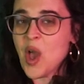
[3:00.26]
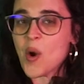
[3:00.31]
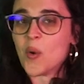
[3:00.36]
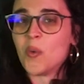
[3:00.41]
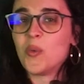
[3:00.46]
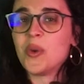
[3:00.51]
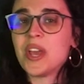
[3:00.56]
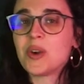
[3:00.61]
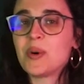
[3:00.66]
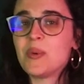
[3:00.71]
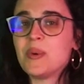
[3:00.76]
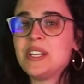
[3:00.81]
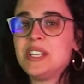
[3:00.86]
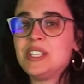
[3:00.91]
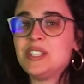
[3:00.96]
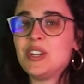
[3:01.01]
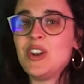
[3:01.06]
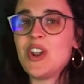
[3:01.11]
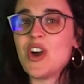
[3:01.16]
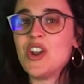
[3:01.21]
we are going
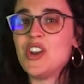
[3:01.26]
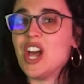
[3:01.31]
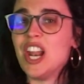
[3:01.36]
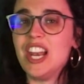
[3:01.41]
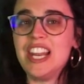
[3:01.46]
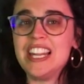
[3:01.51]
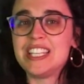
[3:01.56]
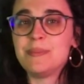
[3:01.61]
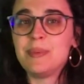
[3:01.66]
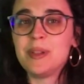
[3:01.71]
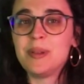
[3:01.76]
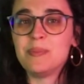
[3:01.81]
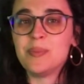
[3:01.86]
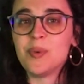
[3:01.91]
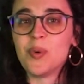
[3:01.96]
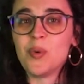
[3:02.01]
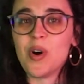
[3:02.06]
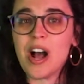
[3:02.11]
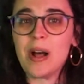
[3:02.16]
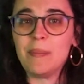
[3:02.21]
to learn a little bit
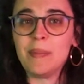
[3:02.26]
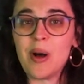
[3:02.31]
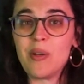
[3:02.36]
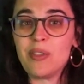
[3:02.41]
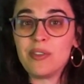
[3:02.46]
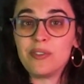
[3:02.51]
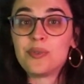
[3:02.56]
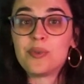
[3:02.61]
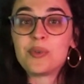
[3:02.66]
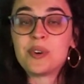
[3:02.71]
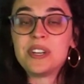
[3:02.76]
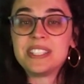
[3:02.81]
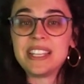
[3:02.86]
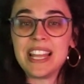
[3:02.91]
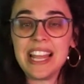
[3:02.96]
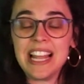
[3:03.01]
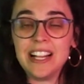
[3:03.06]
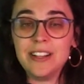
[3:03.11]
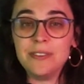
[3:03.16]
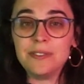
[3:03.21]
more about the forest
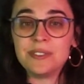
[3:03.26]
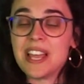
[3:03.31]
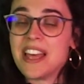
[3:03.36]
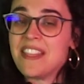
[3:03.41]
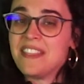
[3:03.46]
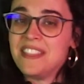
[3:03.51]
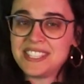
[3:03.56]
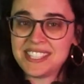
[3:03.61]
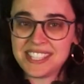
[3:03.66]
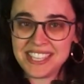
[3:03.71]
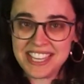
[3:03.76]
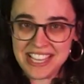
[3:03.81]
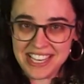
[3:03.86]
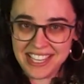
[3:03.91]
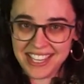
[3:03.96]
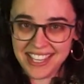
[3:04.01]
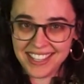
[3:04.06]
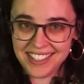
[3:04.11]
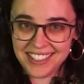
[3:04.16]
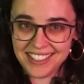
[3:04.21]
elves, the
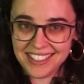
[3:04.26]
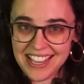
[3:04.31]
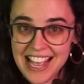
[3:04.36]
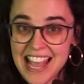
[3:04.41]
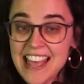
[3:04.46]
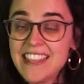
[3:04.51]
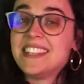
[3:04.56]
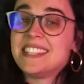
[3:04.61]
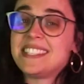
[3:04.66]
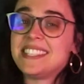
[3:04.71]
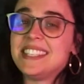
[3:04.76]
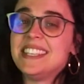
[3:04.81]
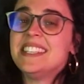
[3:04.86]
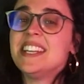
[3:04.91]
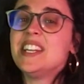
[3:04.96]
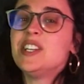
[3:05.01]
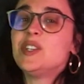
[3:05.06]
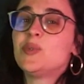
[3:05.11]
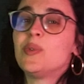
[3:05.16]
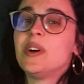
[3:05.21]
Sÿenann. The
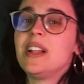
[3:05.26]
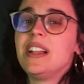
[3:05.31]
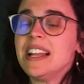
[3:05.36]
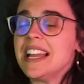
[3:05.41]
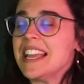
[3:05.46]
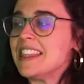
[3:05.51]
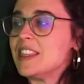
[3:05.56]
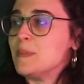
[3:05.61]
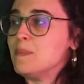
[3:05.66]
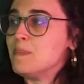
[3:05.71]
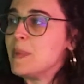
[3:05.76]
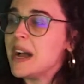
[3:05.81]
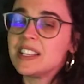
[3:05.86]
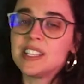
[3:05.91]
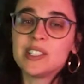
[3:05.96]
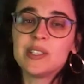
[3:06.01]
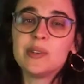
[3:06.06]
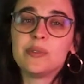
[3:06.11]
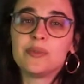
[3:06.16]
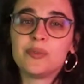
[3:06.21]
Sÿenann dwell in the
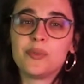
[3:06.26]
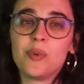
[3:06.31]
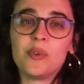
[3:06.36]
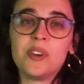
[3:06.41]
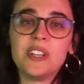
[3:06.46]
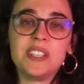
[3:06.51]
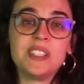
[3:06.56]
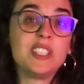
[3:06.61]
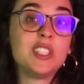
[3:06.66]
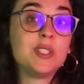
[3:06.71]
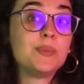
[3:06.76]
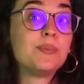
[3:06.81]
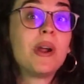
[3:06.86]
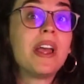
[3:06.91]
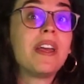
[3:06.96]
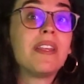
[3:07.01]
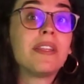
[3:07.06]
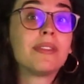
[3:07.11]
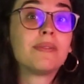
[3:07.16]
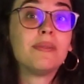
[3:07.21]
magical forest
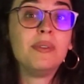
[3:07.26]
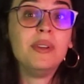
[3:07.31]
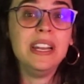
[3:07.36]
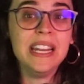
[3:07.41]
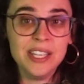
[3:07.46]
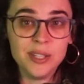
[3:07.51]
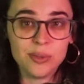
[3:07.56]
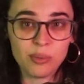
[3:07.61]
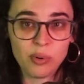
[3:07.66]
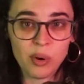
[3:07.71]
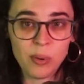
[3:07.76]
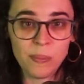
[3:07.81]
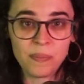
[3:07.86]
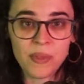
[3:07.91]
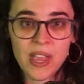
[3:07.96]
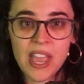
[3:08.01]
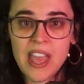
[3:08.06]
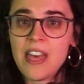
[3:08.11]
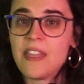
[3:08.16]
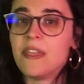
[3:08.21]
spread through Lindwurm.
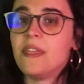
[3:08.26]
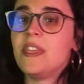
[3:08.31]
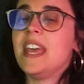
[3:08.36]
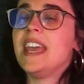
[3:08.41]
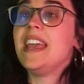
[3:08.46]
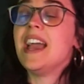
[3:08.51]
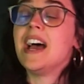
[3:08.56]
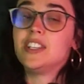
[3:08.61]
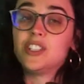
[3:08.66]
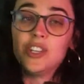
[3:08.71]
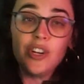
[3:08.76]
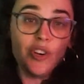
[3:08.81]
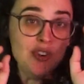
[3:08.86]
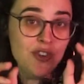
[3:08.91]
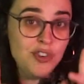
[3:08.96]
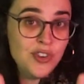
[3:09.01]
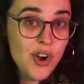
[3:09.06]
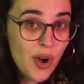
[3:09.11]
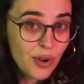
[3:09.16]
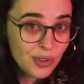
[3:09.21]
They are
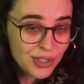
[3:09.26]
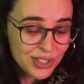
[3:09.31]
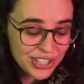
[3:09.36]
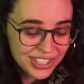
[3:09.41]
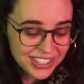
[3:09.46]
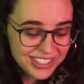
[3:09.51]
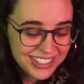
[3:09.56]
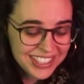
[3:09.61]
not